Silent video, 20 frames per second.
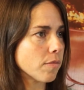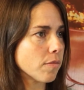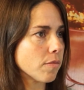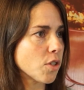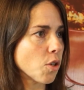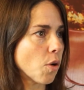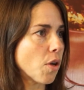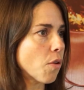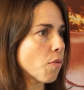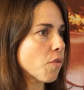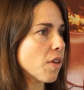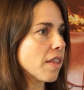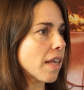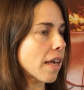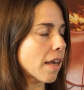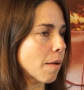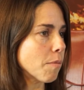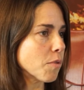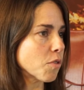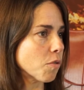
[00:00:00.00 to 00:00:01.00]
So I don't think
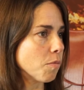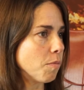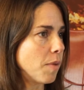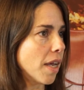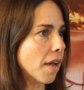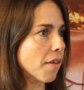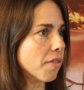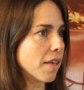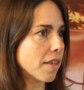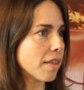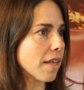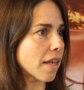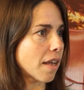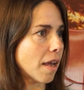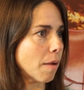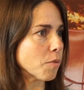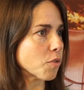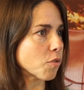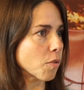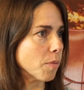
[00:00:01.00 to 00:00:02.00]
that comes from me. I think that
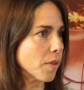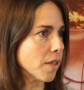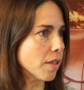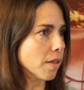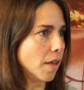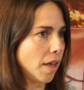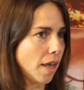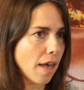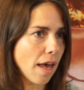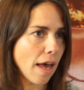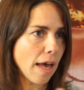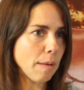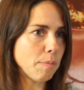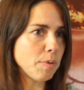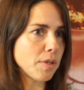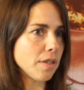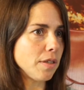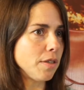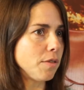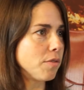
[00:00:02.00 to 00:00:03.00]
comes from the
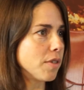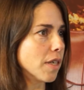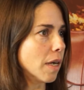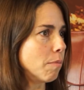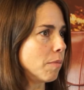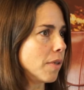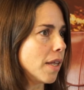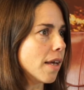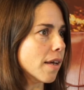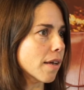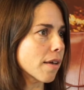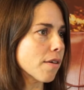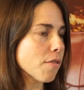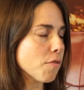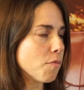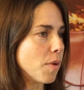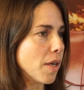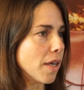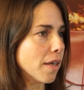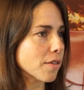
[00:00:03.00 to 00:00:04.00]
absolute dumb luck
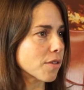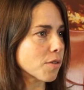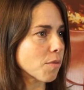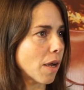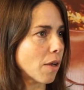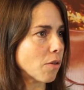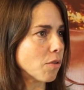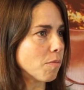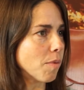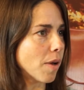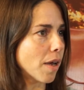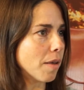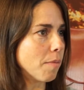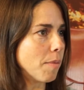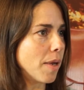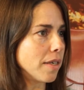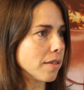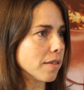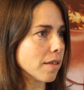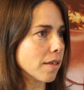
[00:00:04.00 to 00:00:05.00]
of being surrounded by
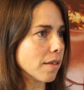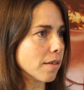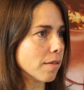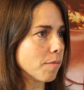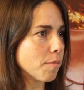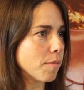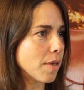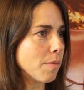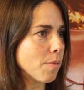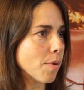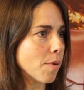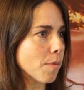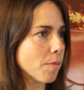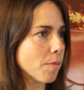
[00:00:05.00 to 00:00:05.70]
amazing people.